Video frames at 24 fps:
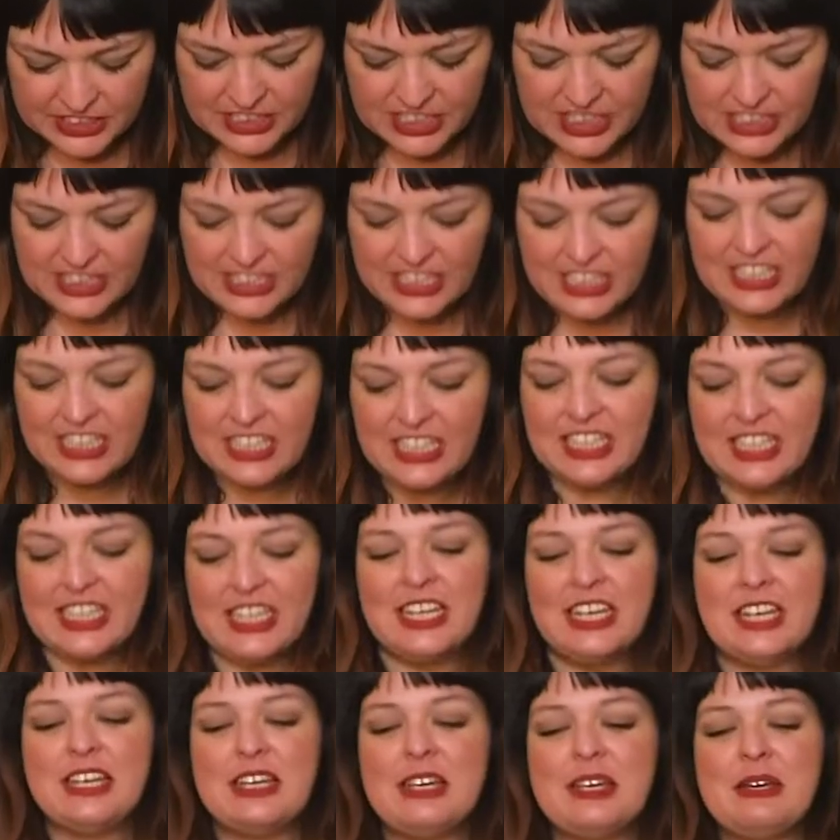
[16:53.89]
looking,
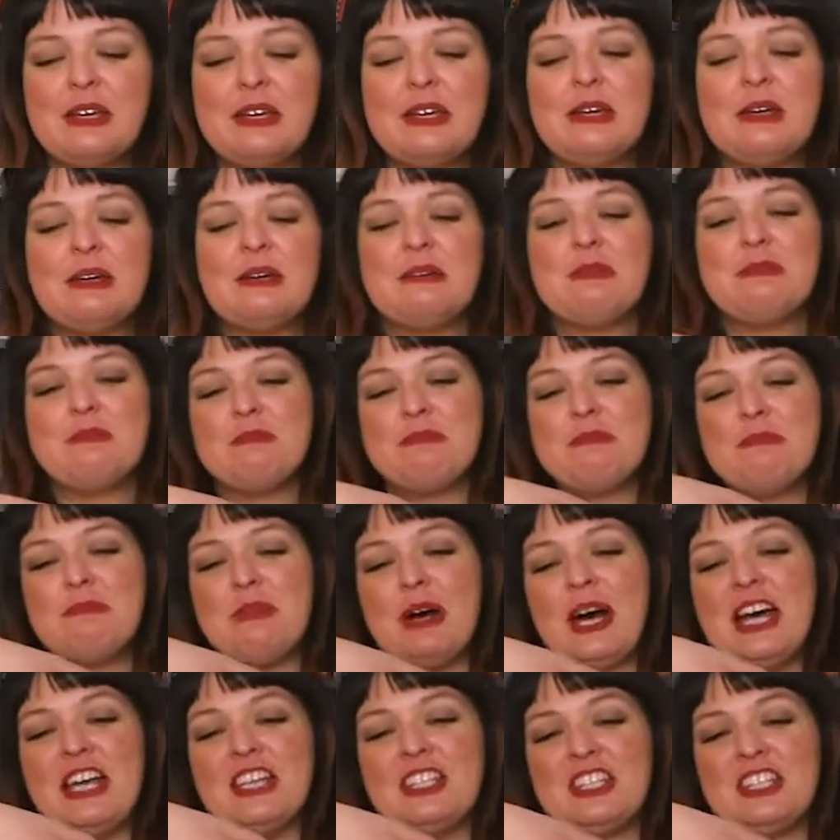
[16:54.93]
but